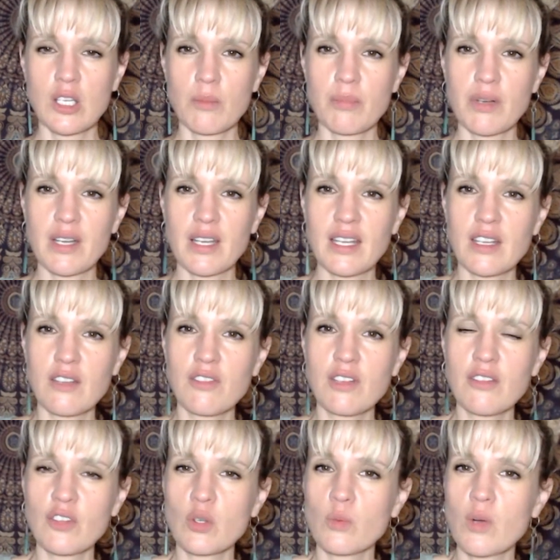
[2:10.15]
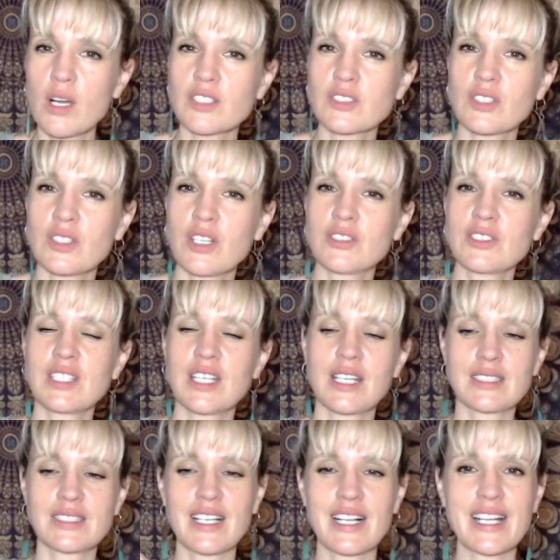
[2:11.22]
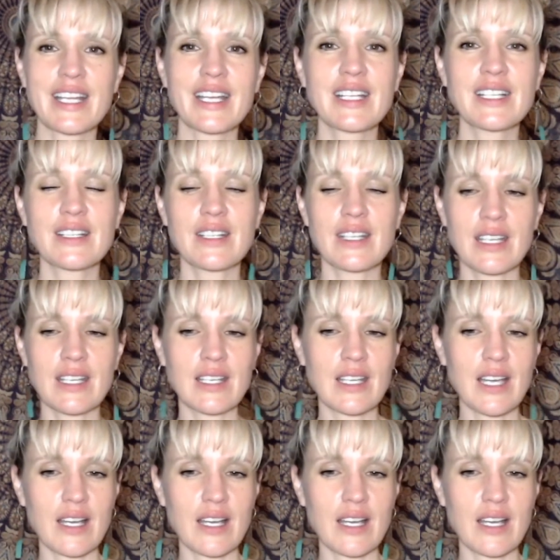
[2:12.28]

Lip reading: But even if you worked on those things and cleaned the